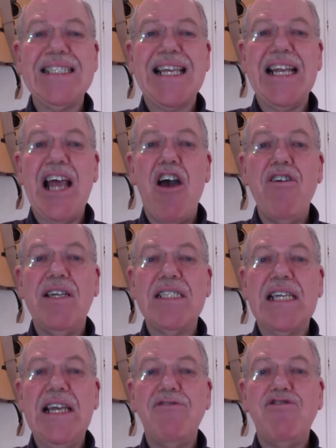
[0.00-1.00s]
can
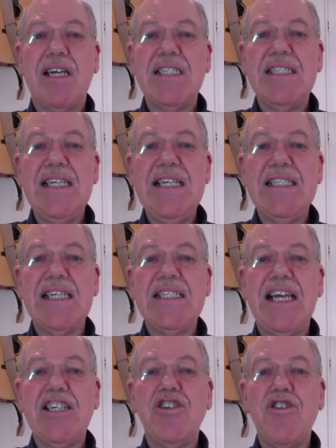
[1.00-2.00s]
owners give trustees a
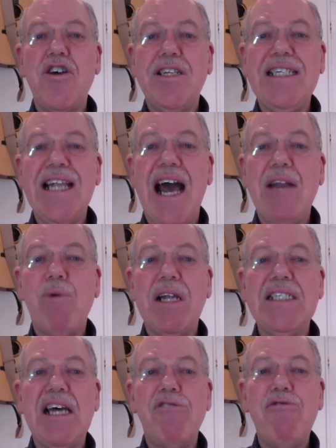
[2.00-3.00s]
Section 39
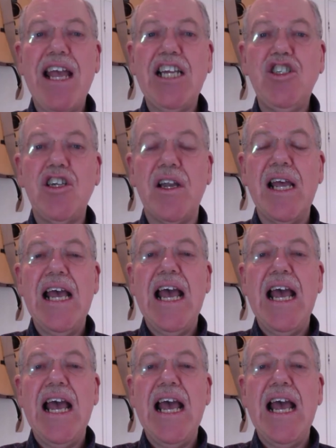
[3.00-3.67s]
one direction,